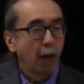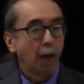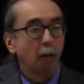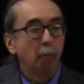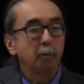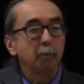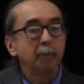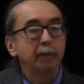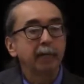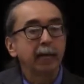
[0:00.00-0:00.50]

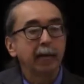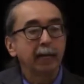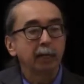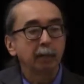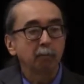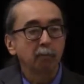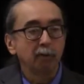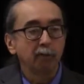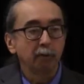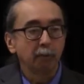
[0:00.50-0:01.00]
We began
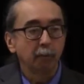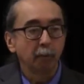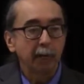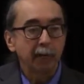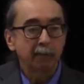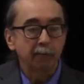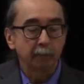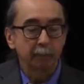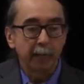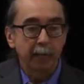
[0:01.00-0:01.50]
to move
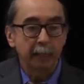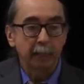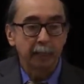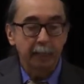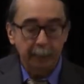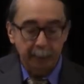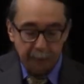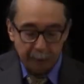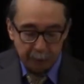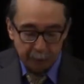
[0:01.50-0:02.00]
away from that in
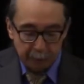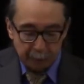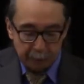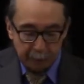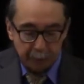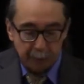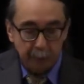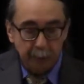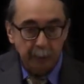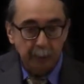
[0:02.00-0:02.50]

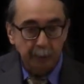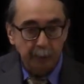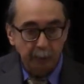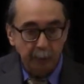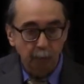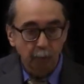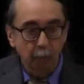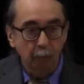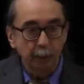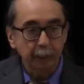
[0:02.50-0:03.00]

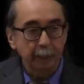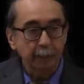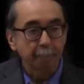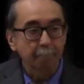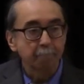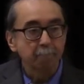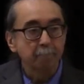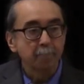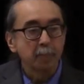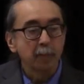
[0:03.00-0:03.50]
1819, 1820.
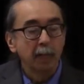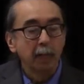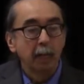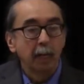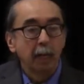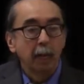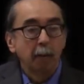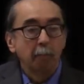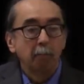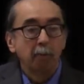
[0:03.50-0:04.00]

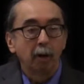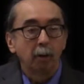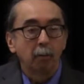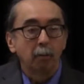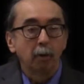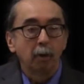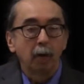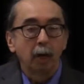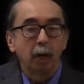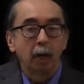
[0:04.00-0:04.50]

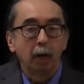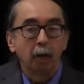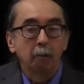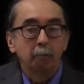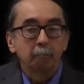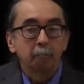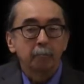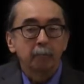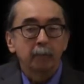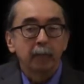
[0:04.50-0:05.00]
But
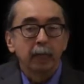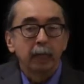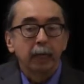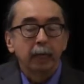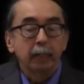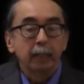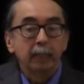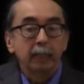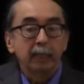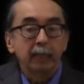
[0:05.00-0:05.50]

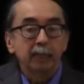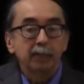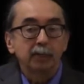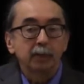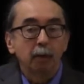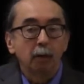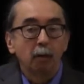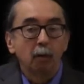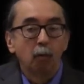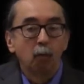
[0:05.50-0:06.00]
these
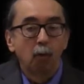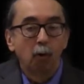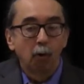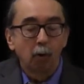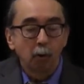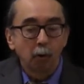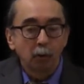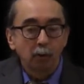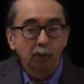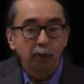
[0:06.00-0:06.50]

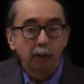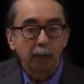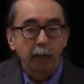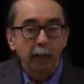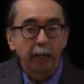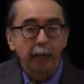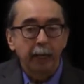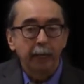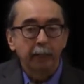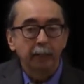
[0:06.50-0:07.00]
wars
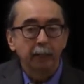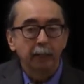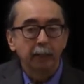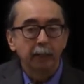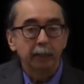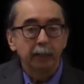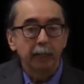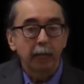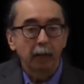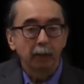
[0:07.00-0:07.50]
and
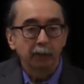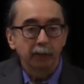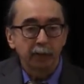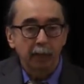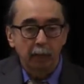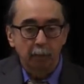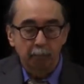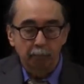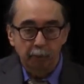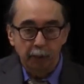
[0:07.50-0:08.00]
the
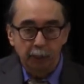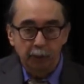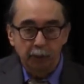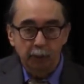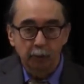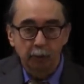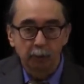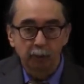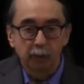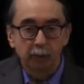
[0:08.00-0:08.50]
outside
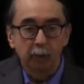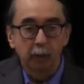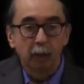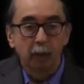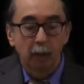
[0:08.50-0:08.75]
pressures